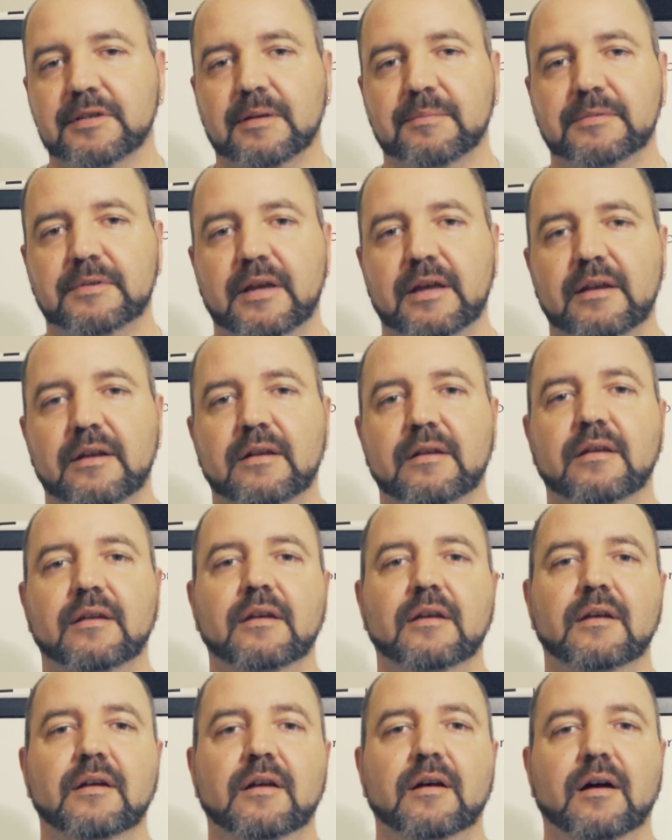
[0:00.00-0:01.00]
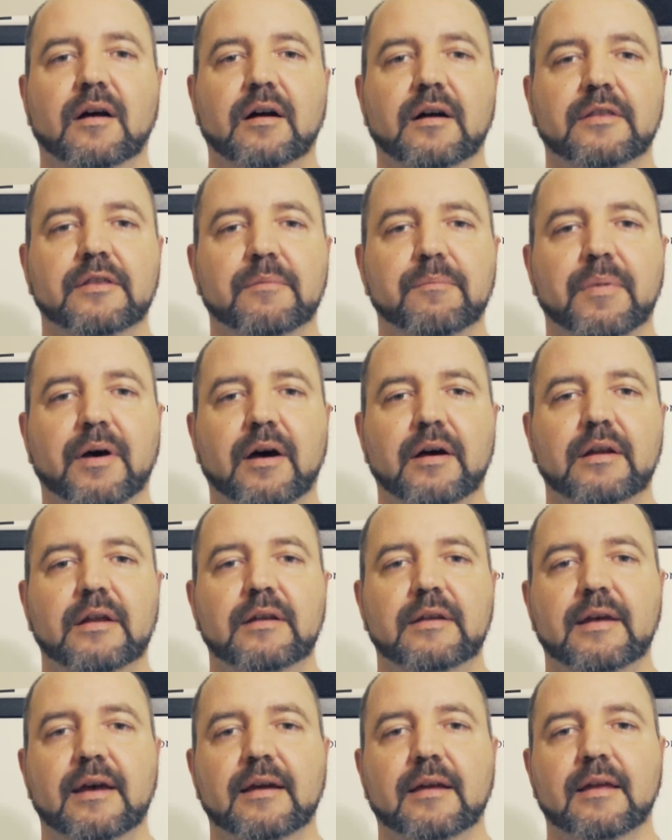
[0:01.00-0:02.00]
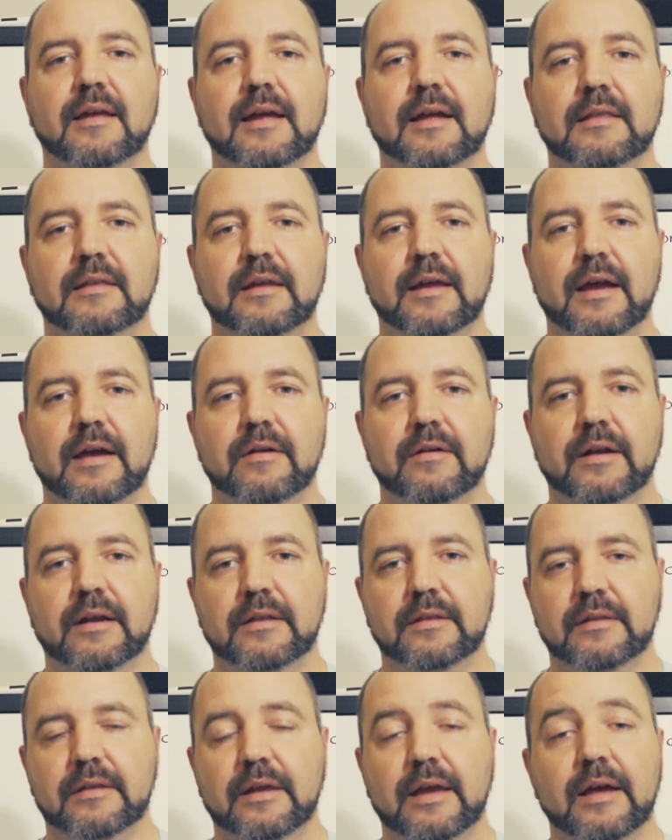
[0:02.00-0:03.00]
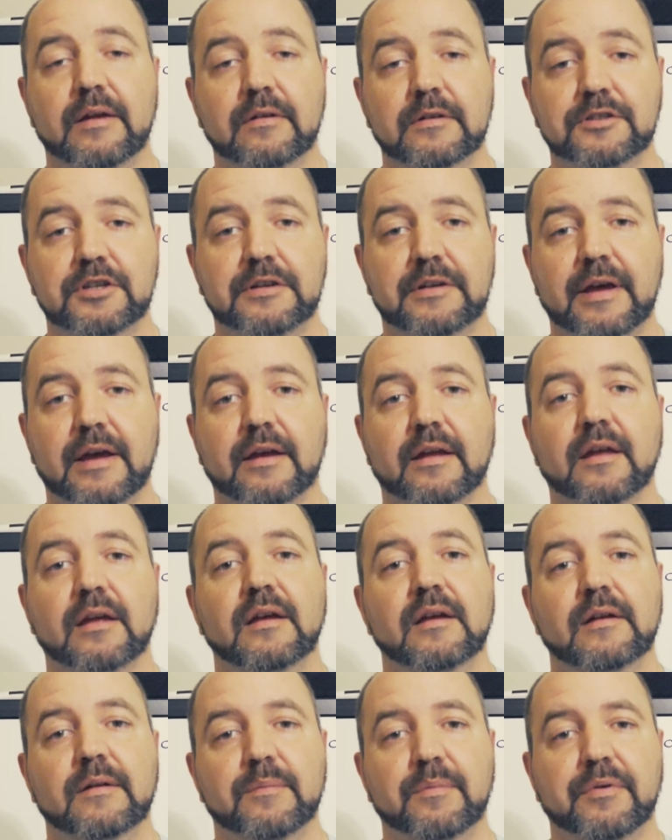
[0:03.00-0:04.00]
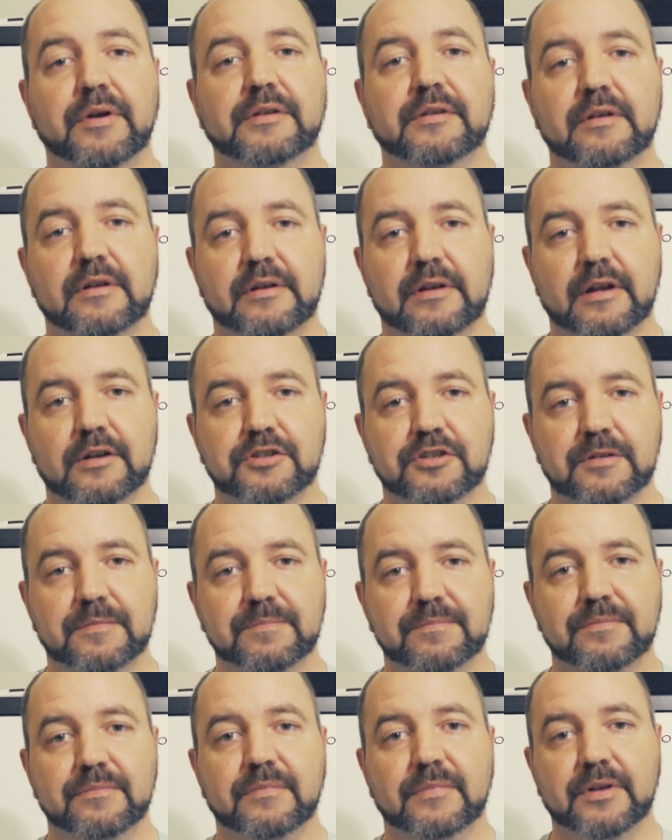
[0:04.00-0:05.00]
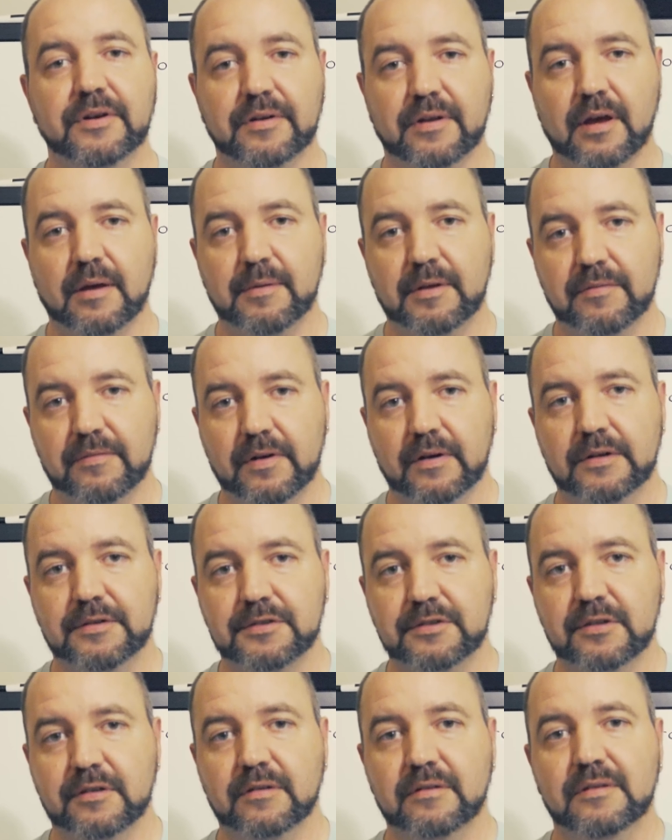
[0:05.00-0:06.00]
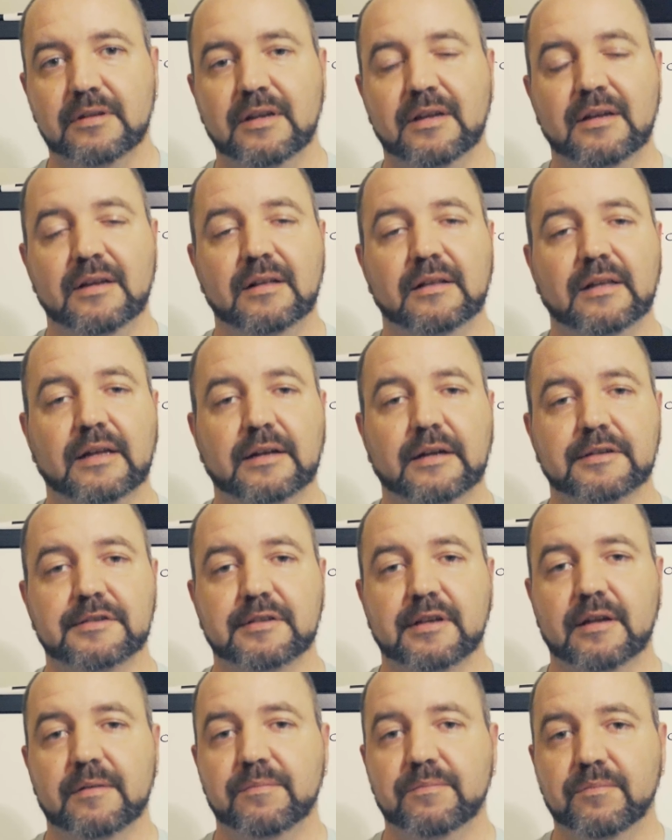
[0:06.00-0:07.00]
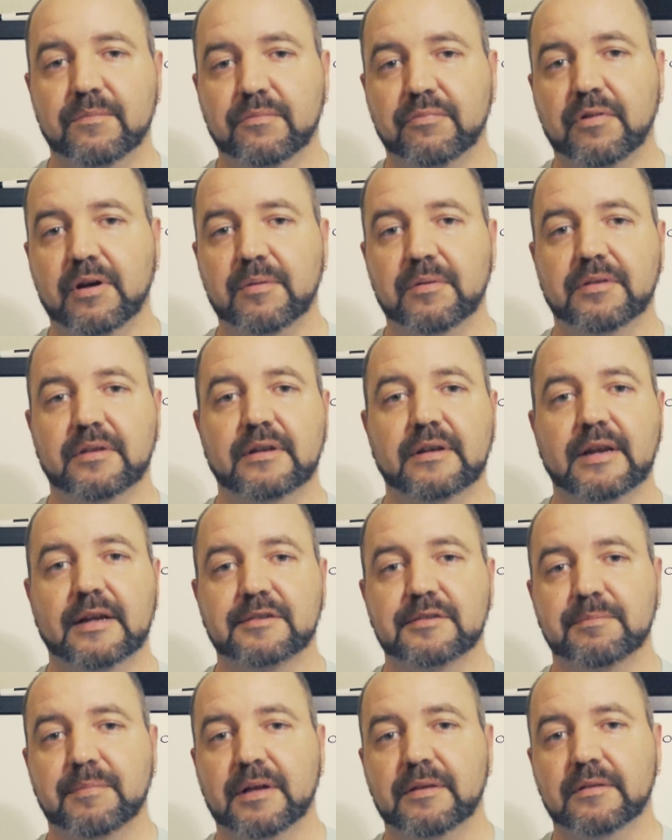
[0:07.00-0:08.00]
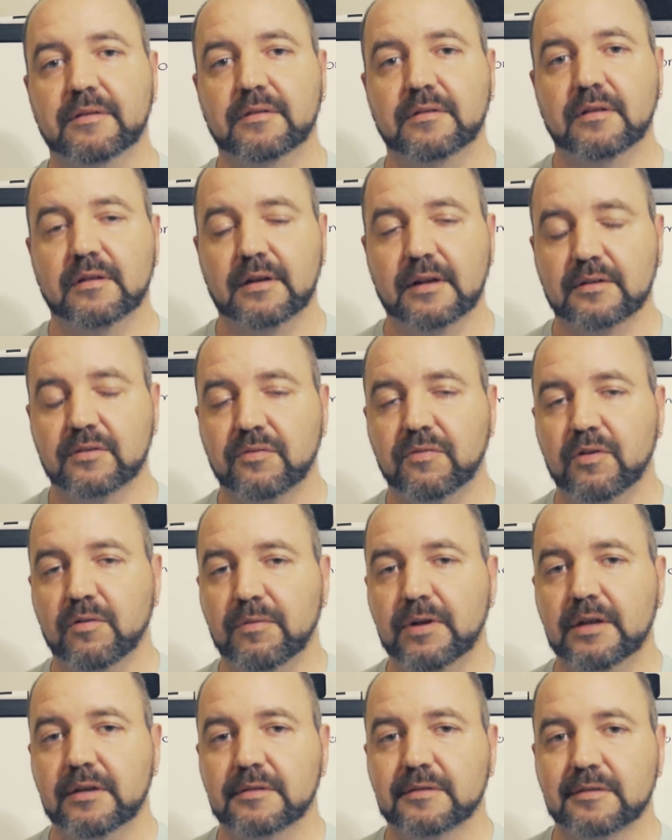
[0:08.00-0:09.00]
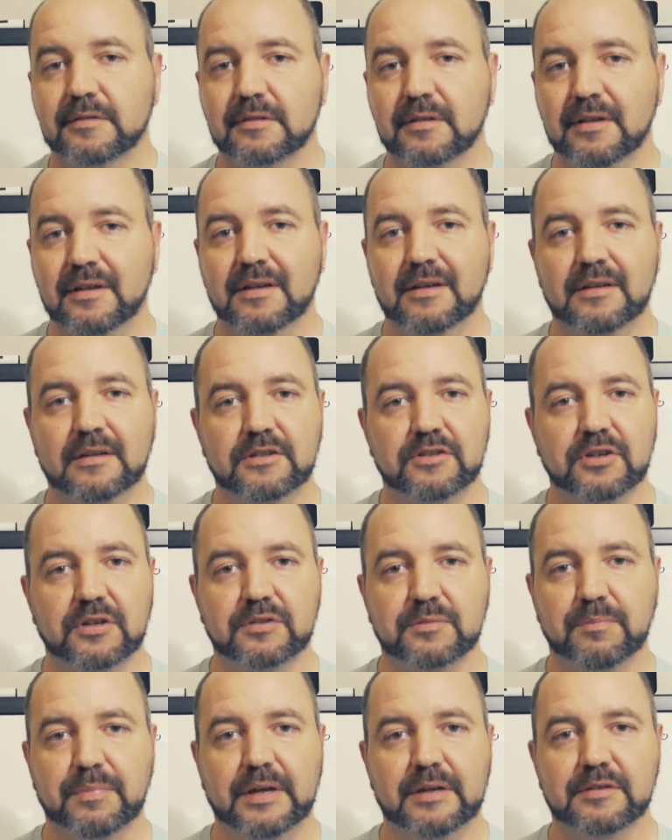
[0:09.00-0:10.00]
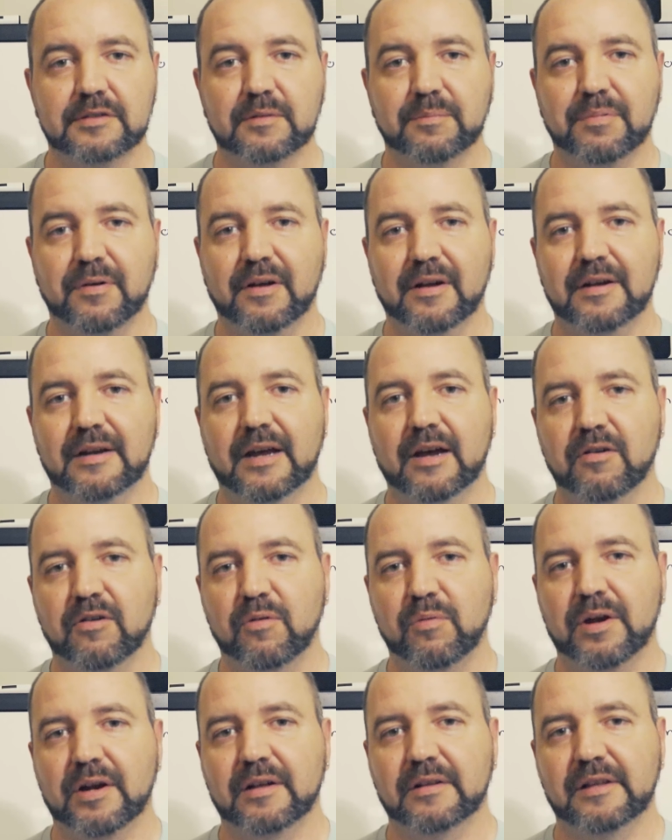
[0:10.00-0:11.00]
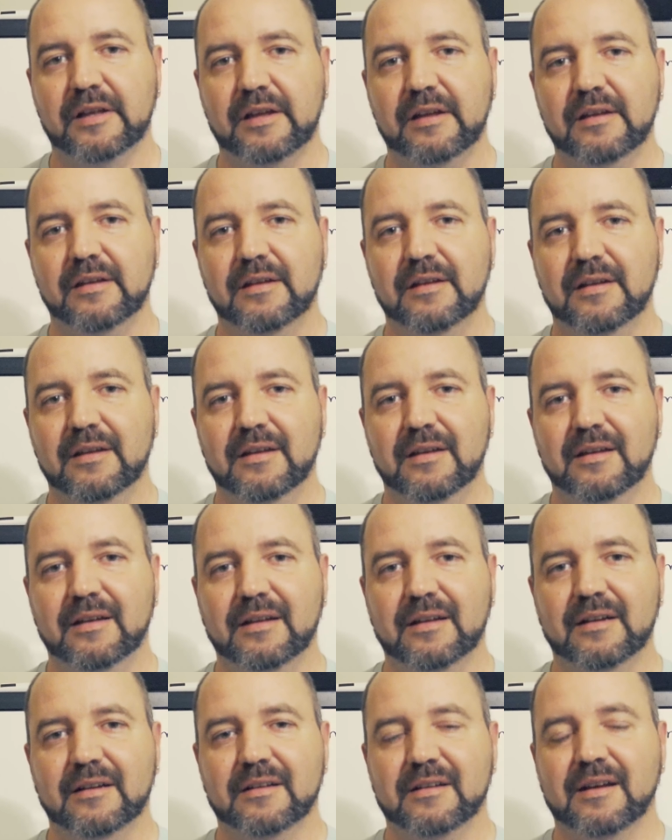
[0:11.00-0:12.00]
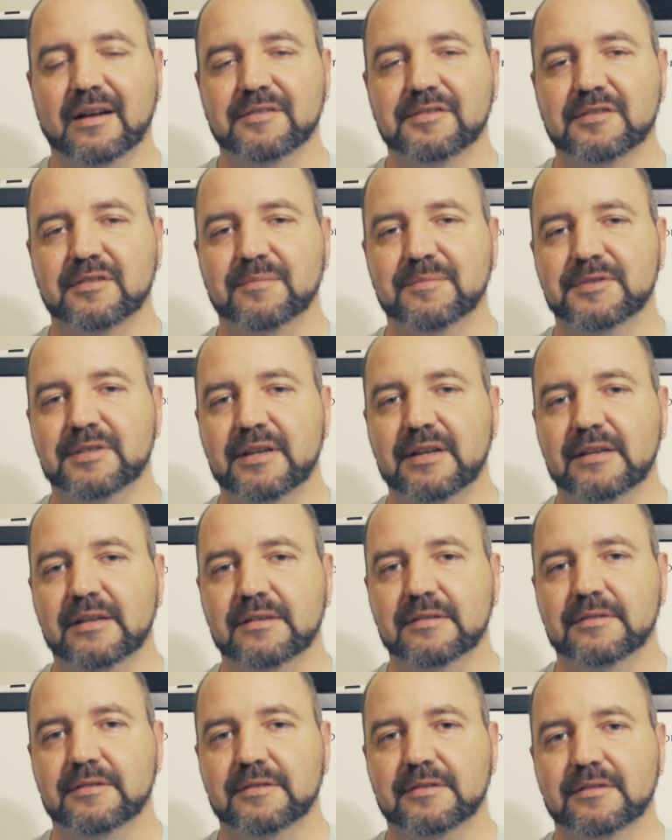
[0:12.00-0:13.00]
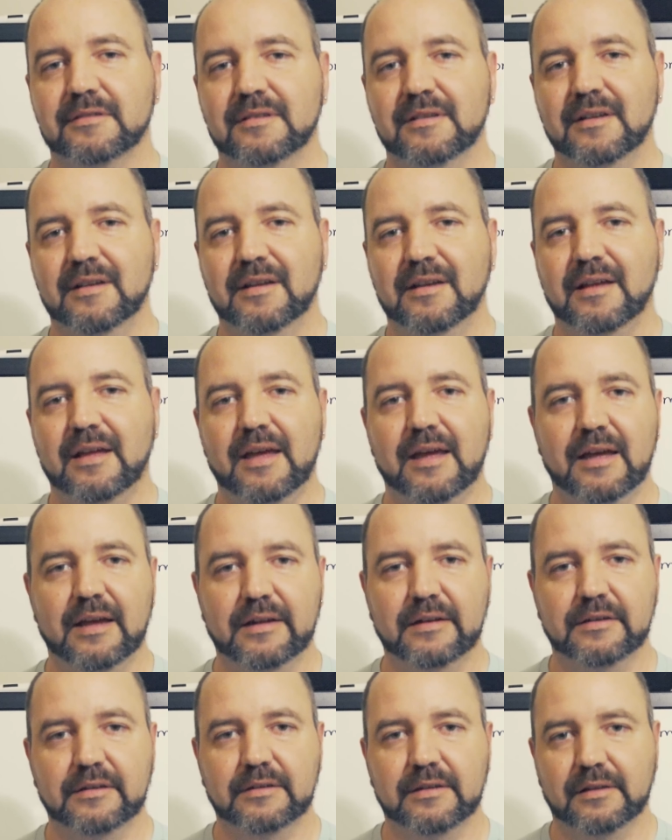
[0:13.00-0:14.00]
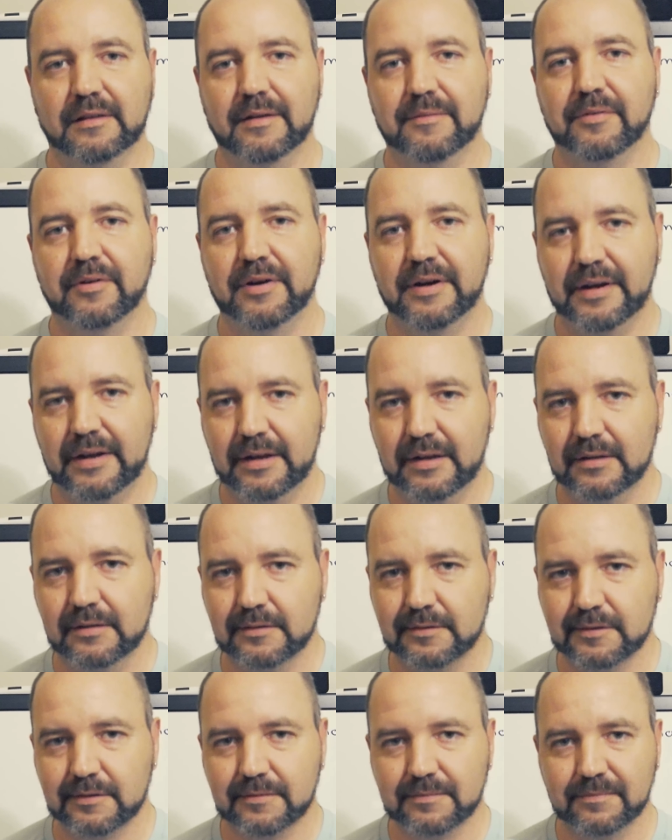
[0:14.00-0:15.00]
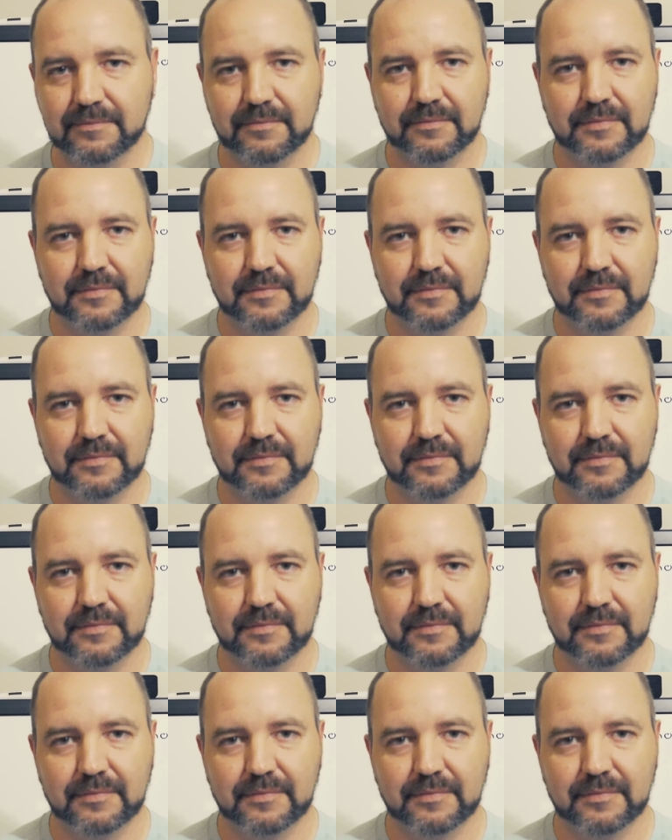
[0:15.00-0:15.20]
updated on the body deck and the, and the energy deck printed edition. They're coming very soon. Like I said, probably within the next month to the next few weeks, just based upon how quickly uh, customs is and delivery is.